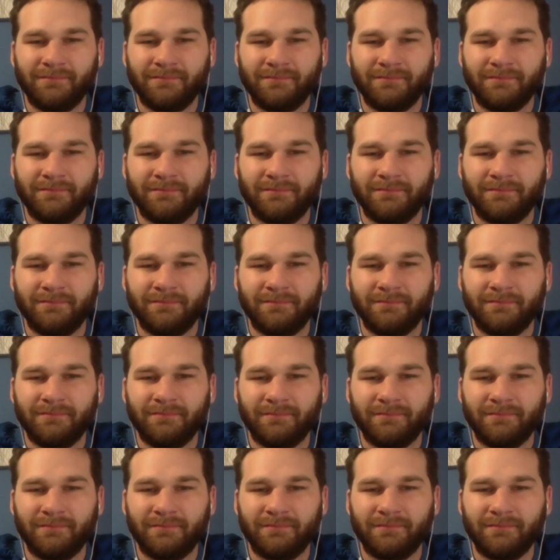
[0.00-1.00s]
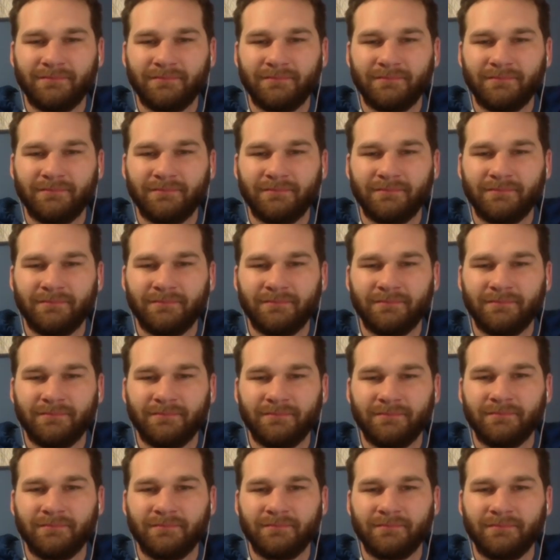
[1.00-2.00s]

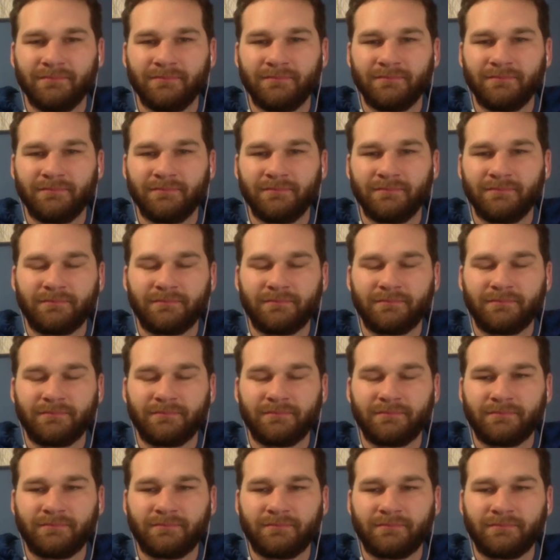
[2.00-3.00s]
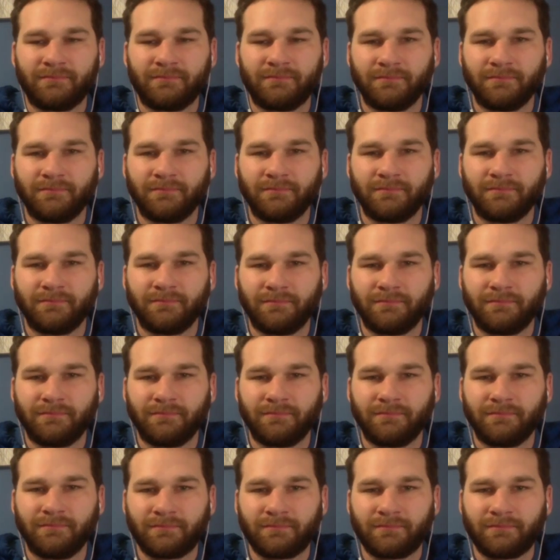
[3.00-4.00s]

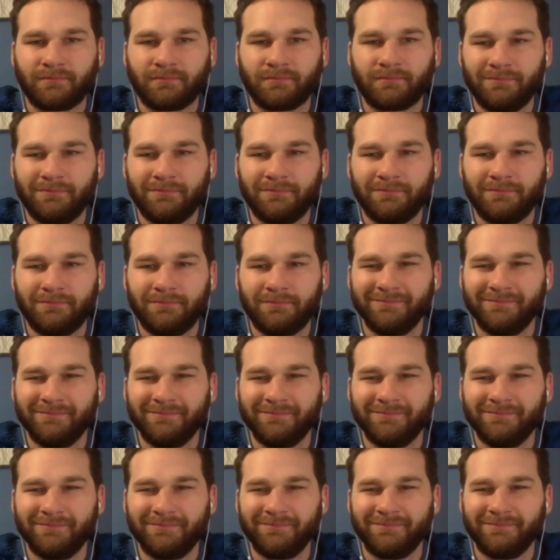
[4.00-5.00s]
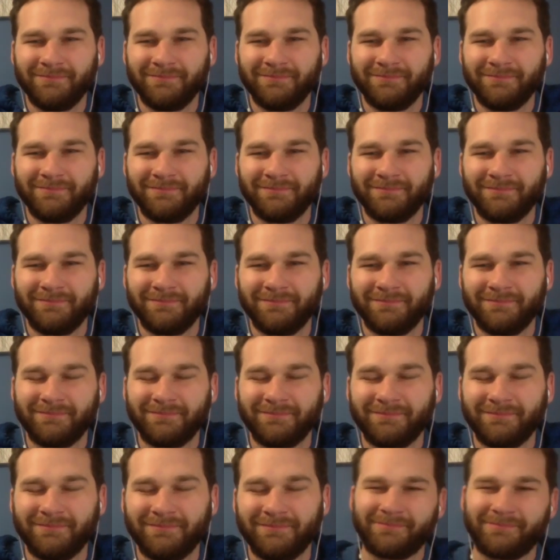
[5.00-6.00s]

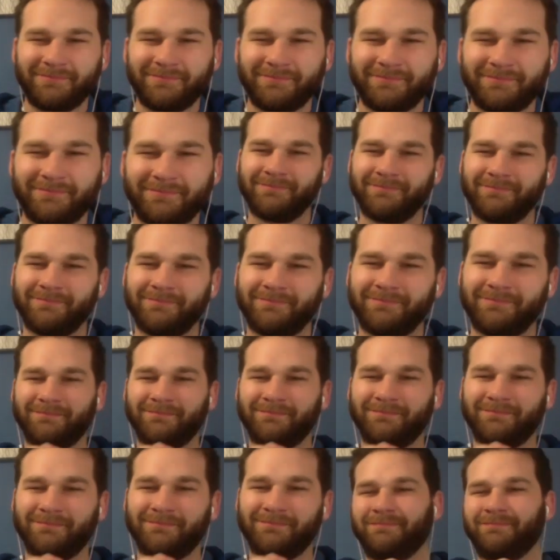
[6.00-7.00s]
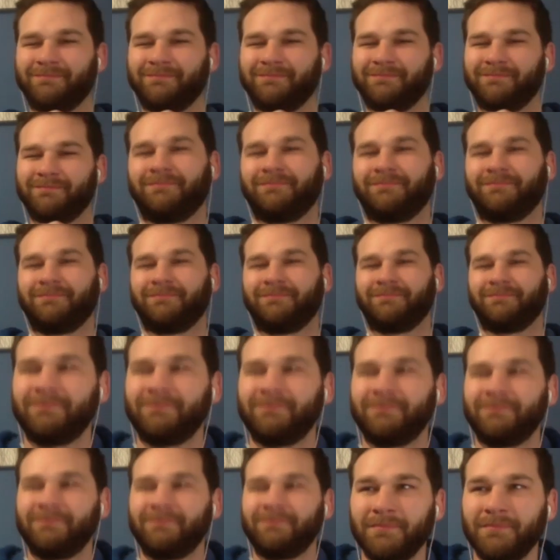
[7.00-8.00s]
(silent)